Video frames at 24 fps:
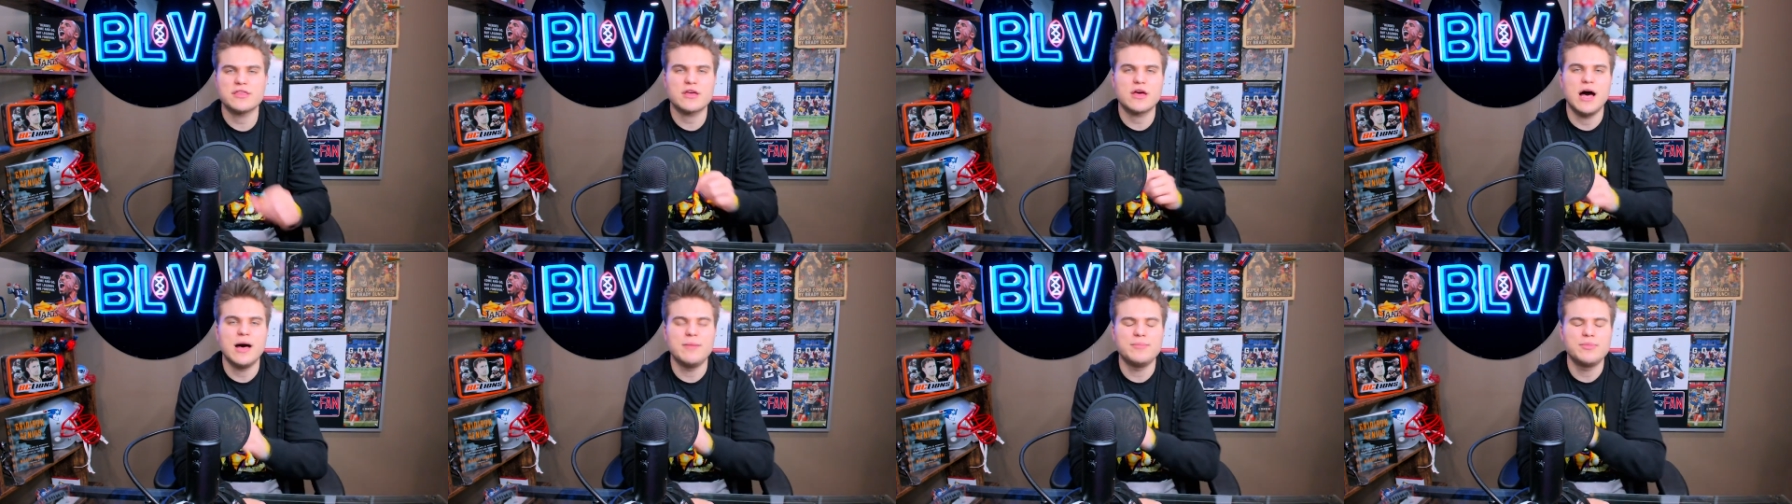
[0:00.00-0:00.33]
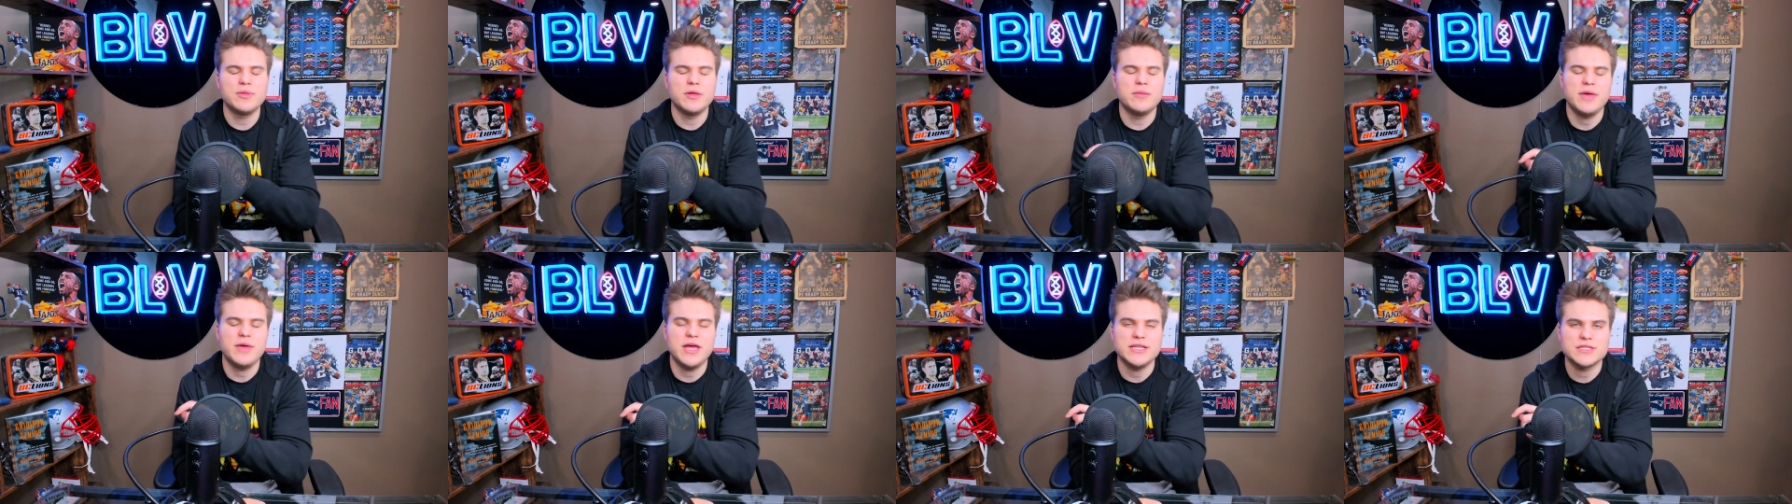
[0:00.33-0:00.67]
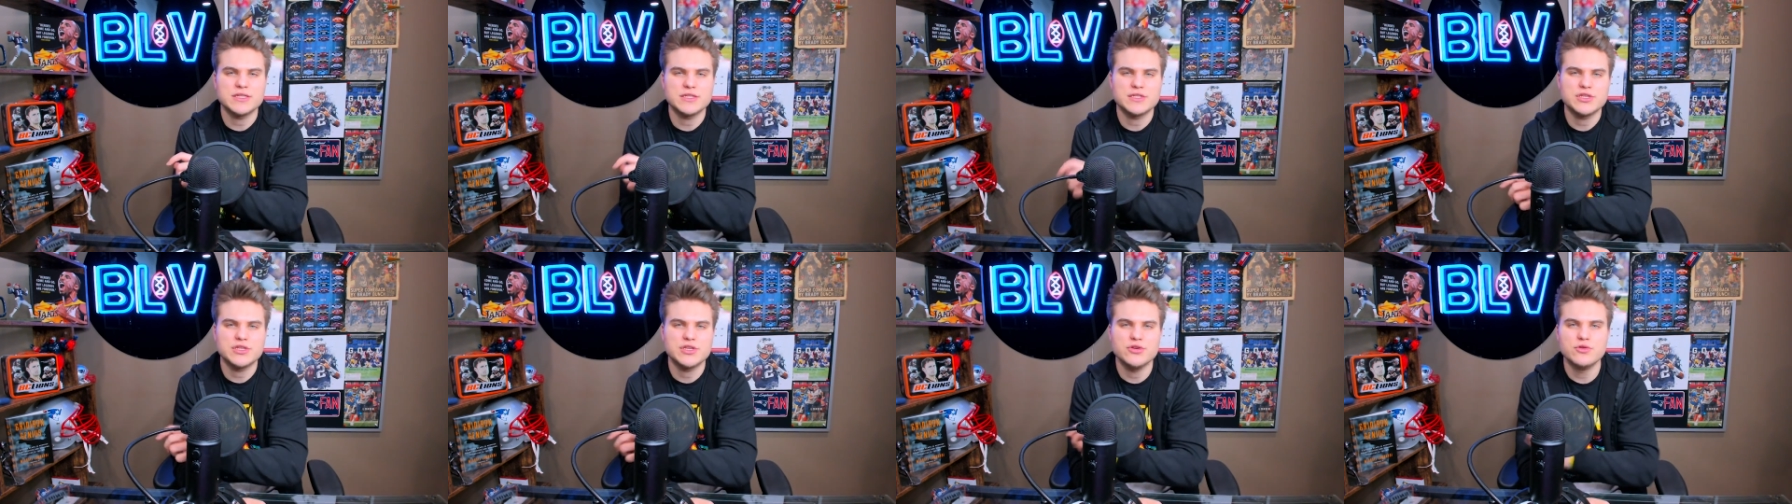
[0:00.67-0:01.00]

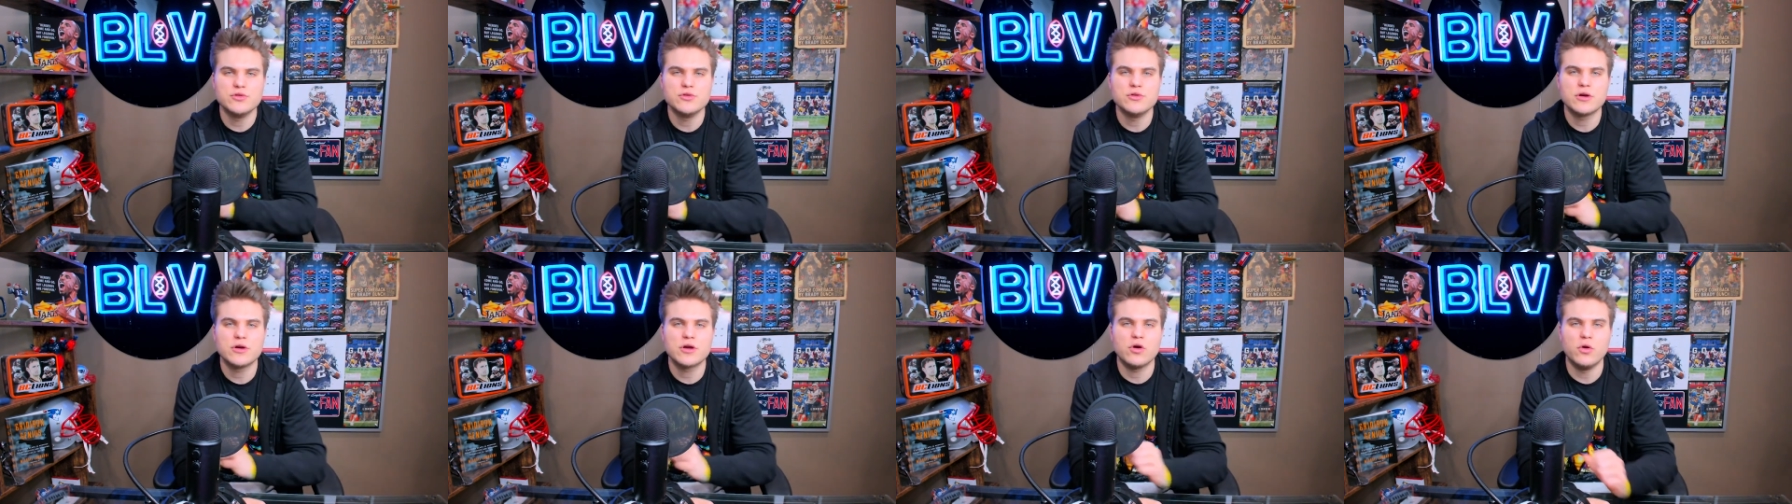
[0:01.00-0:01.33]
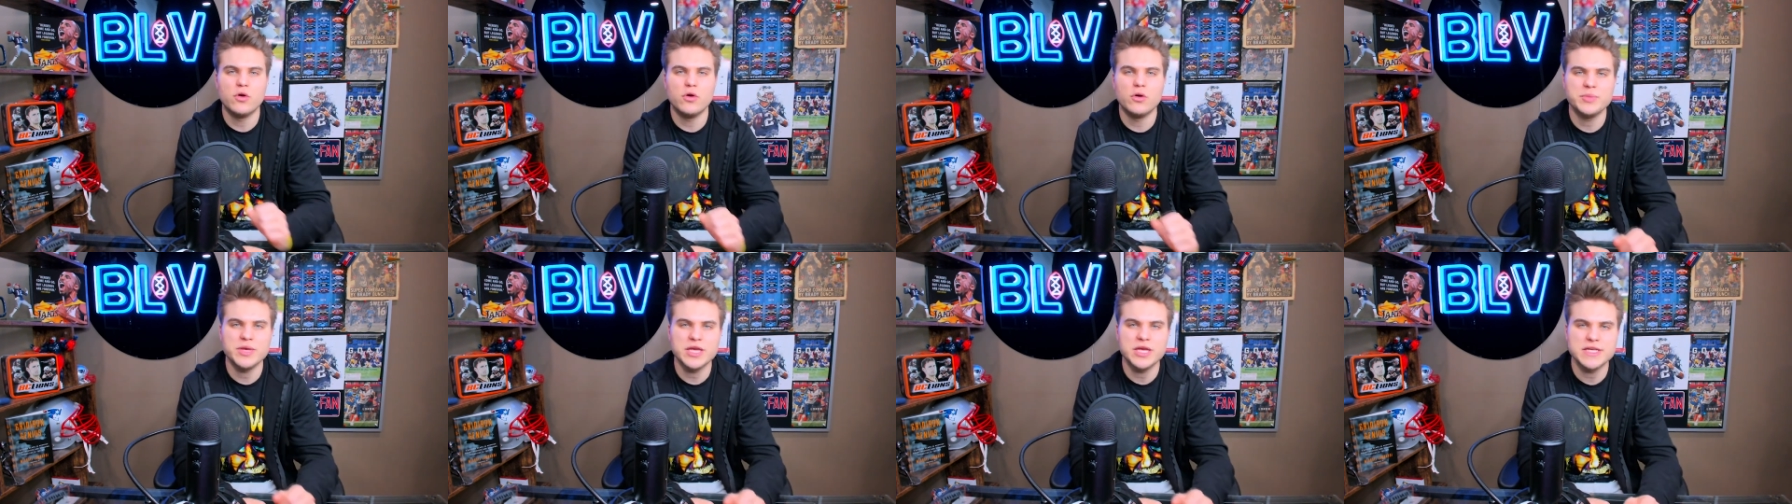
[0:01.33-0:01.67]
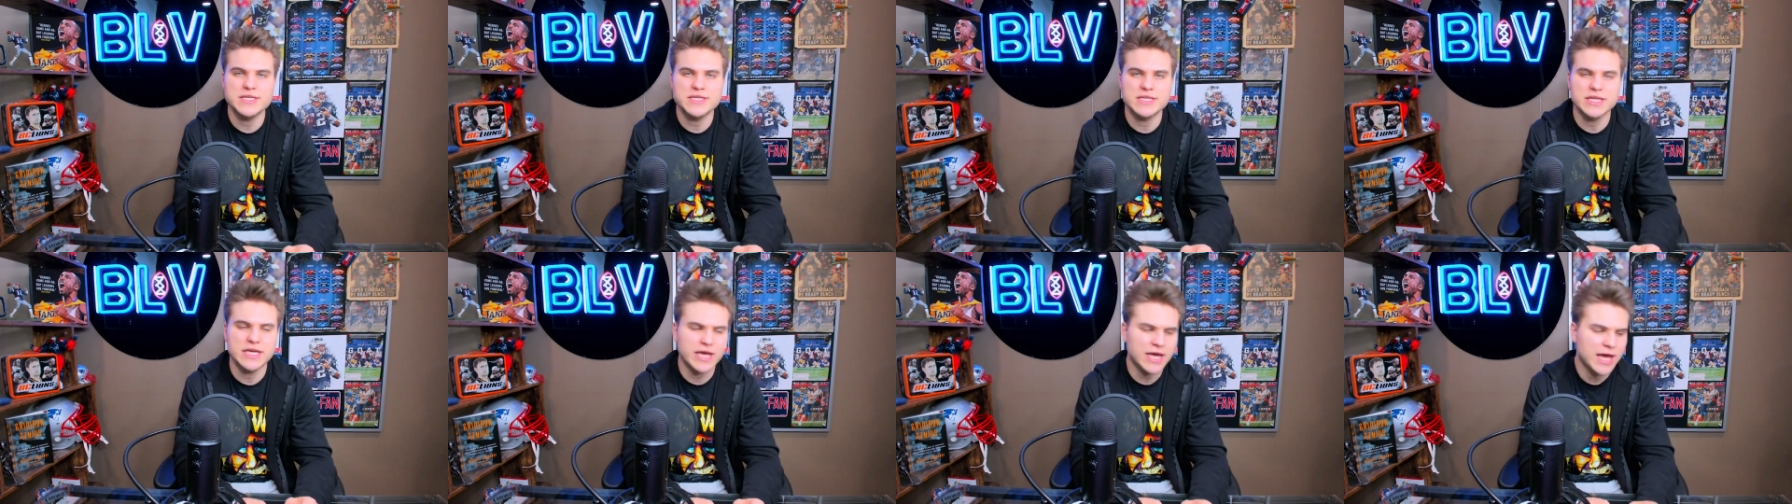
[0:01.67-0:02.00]
complement to Cole
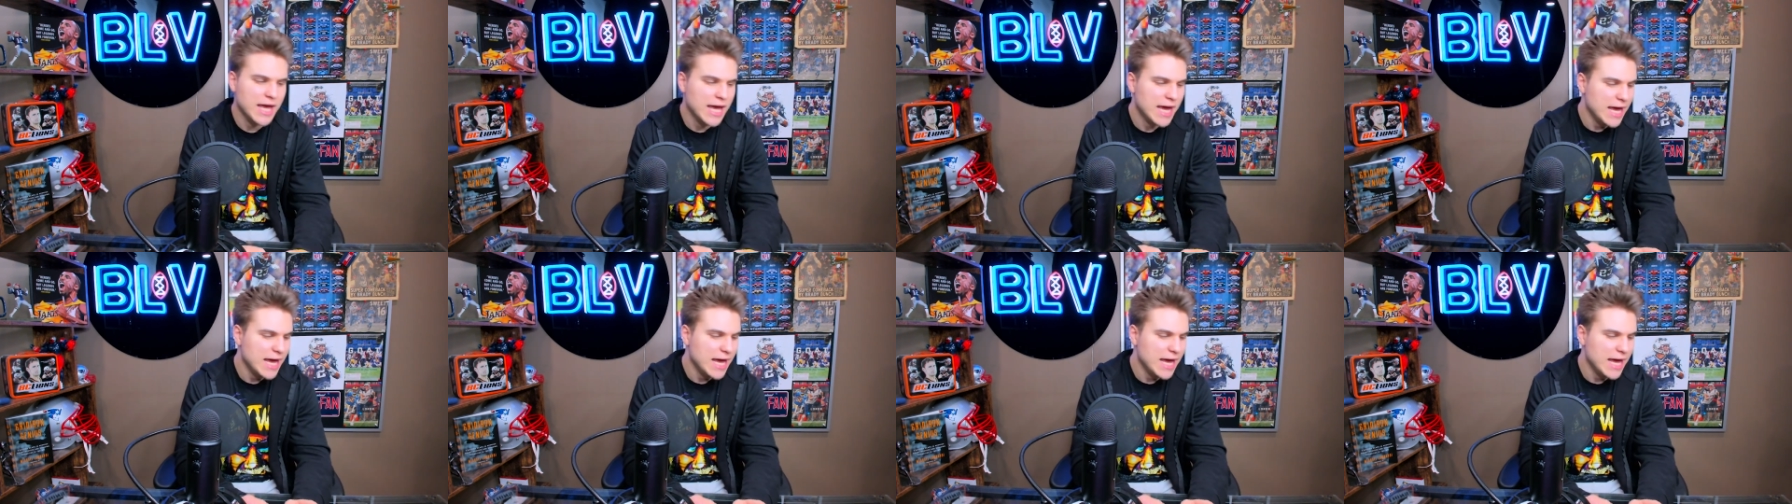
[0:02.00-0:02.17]
Beasley.